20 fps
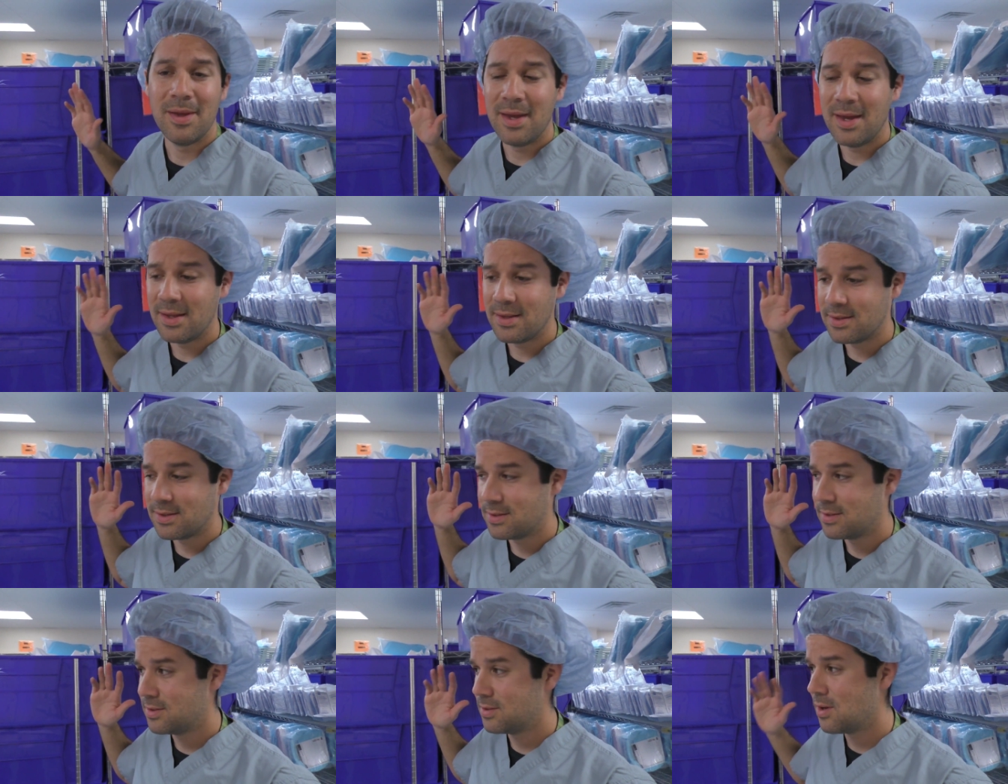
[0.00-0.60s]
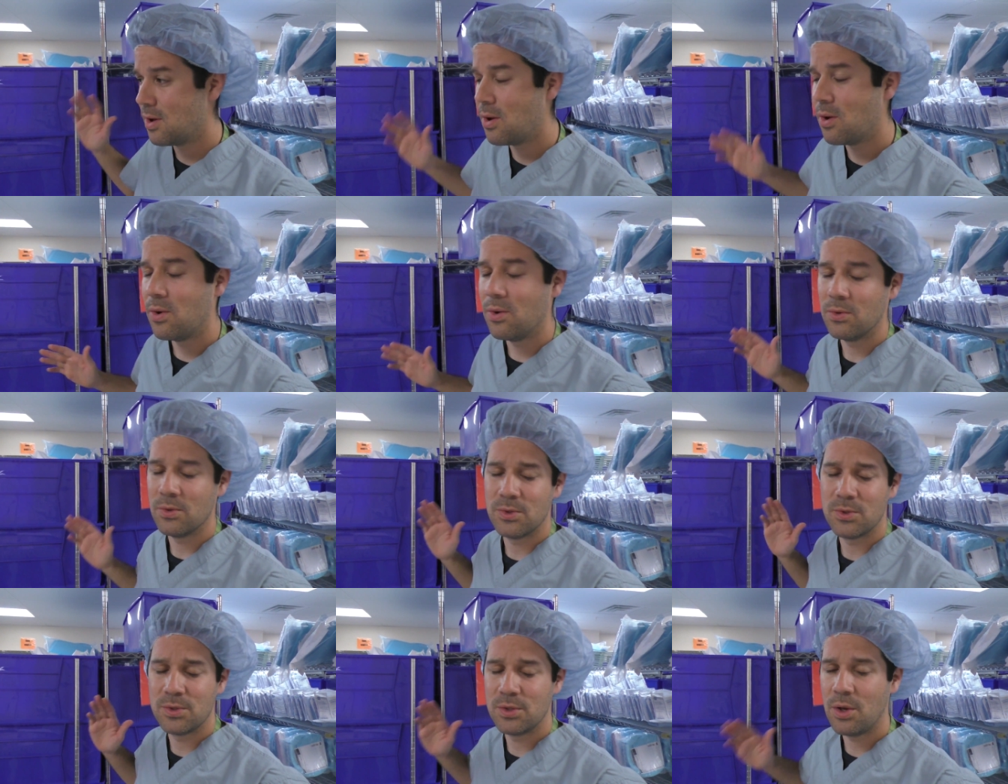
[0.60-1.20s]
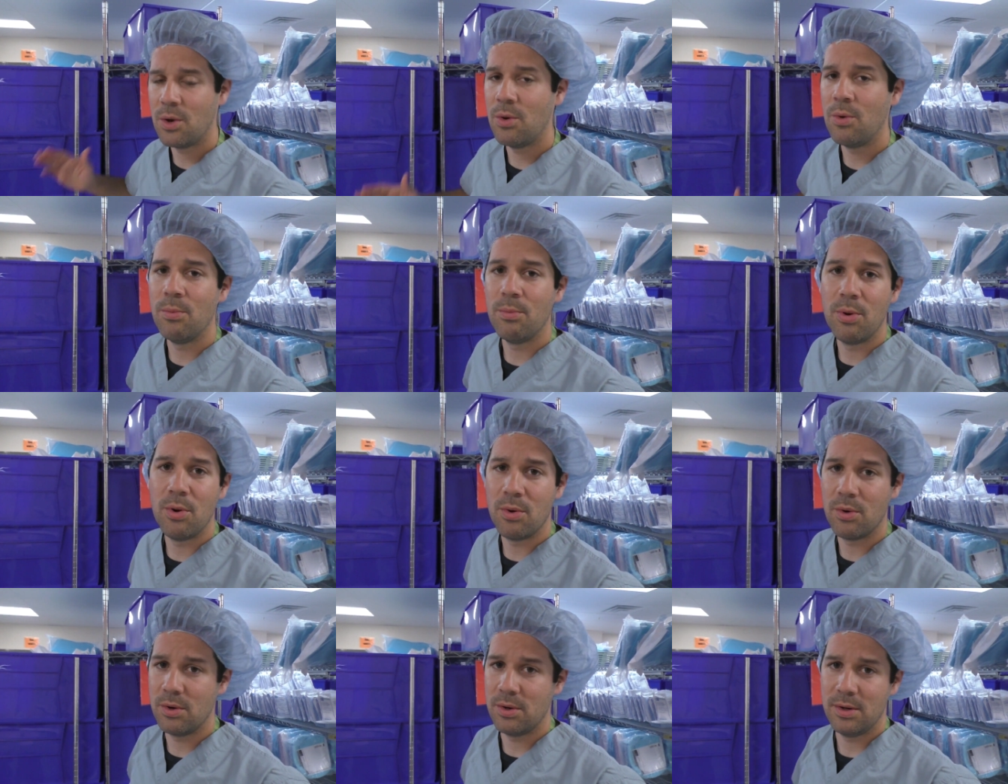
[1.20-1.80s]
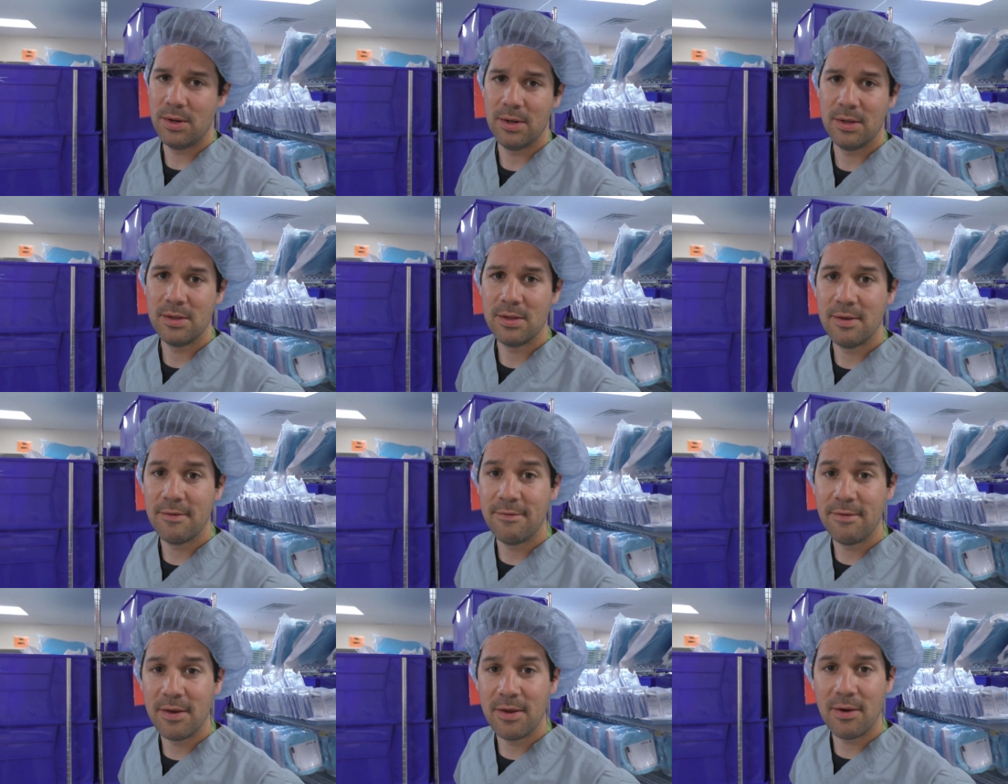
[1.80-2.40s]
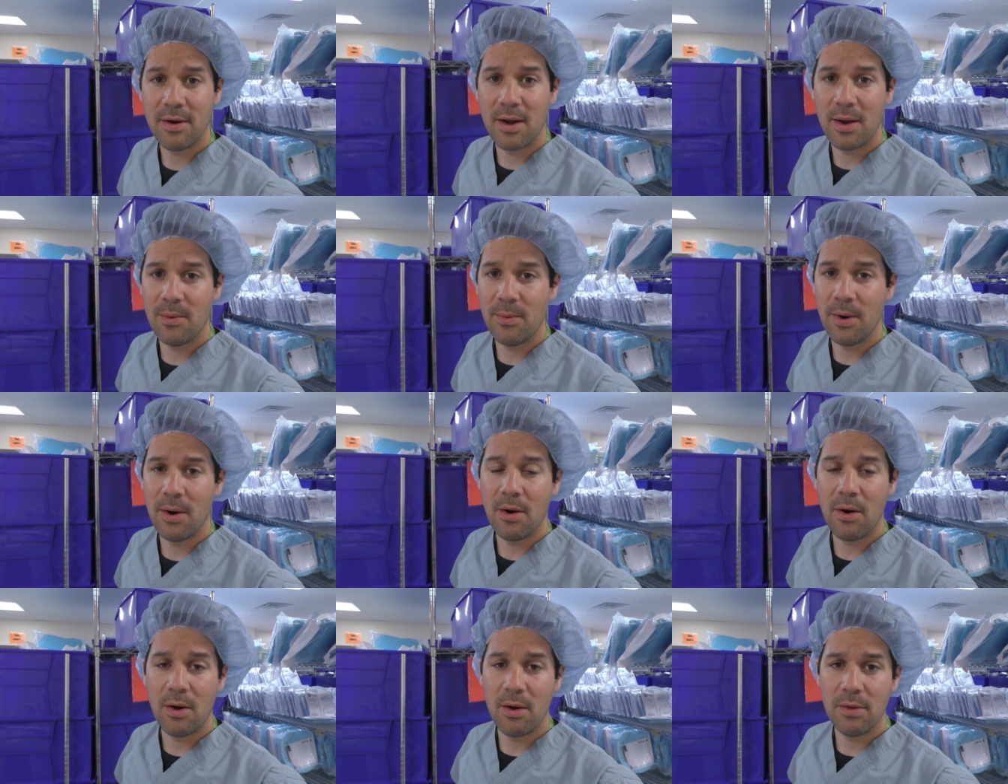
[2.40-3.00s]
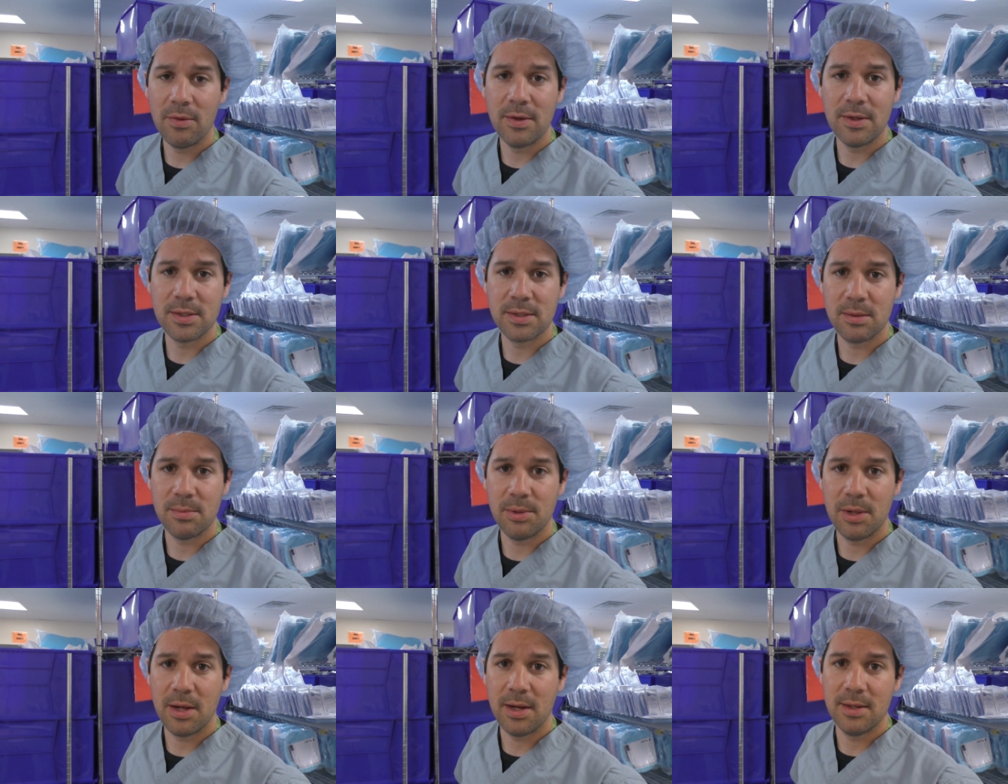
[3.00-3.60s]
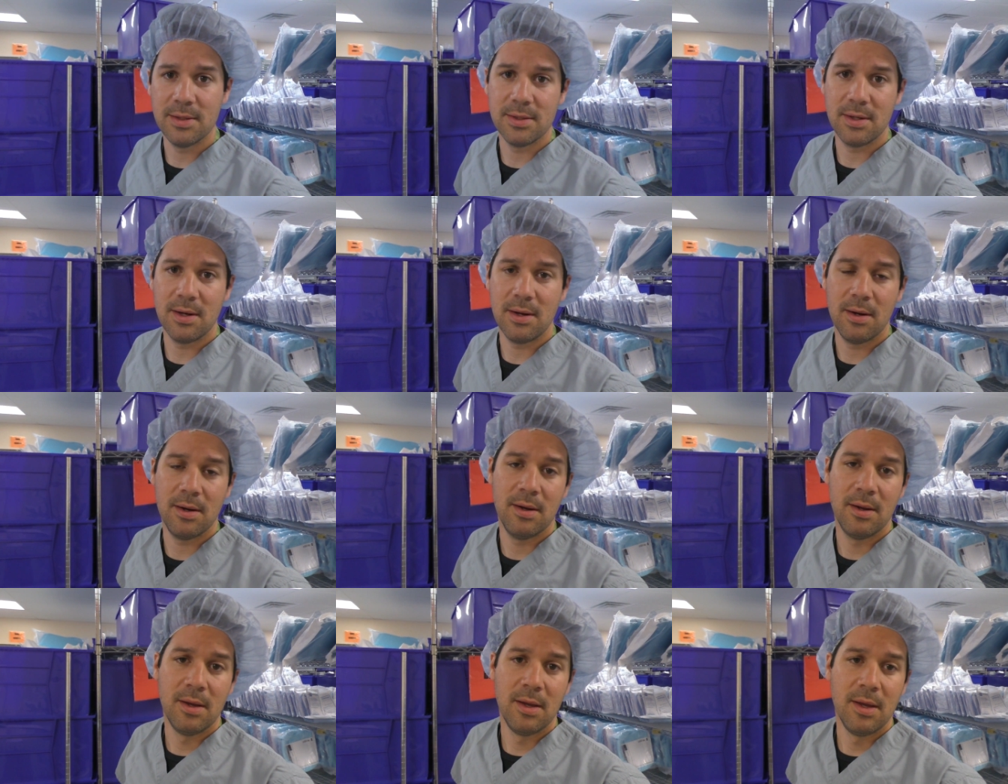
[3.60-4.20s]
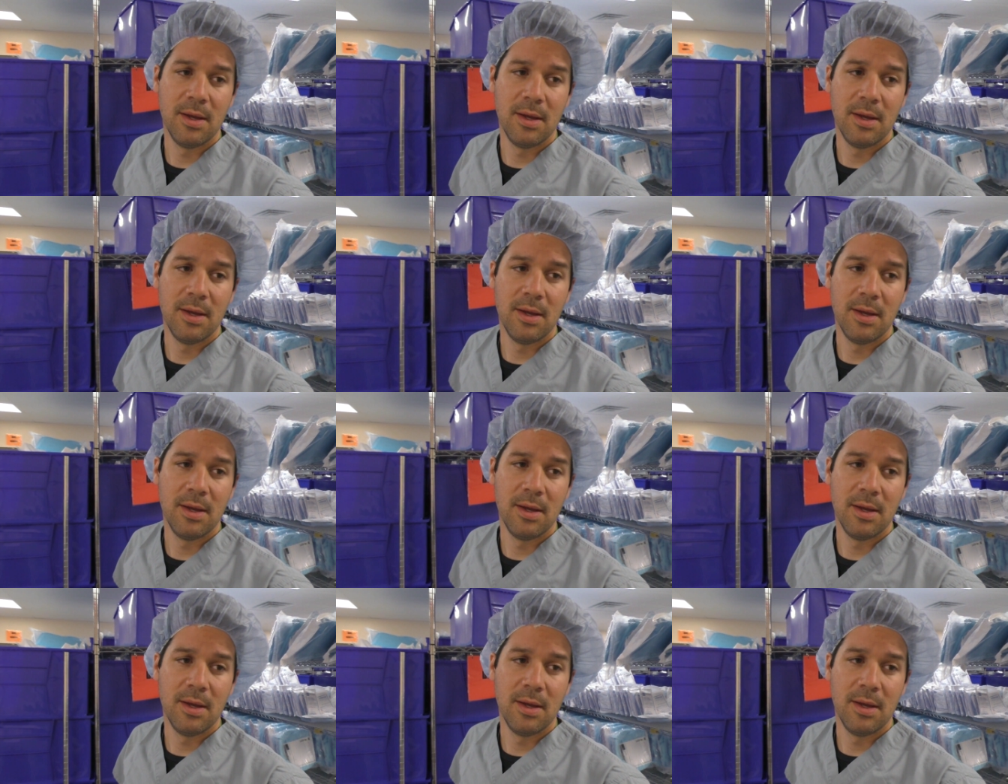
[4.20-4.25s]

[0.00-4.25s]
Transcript: It's so important to figure out where all these supplies are.